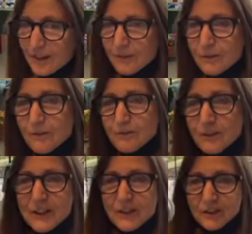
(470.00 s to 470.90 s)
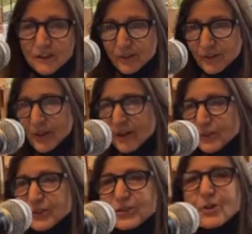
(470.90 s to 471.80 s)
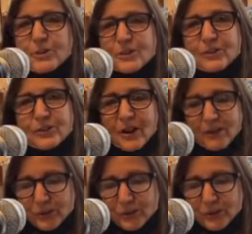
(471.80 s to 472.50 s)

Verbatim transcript: Reveal yourself, show yourself